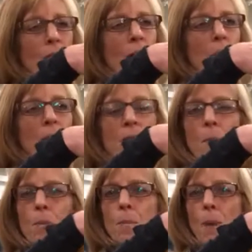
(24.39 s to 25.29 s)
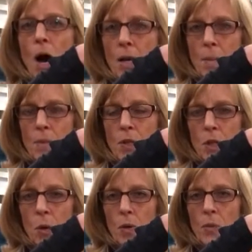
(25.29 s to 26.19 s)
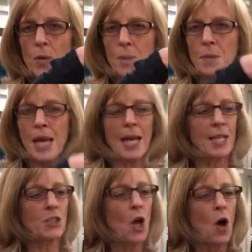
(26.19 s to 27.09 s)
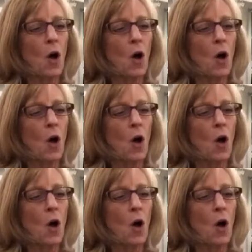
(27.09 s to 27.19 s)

from the bottom, the lower rib cage,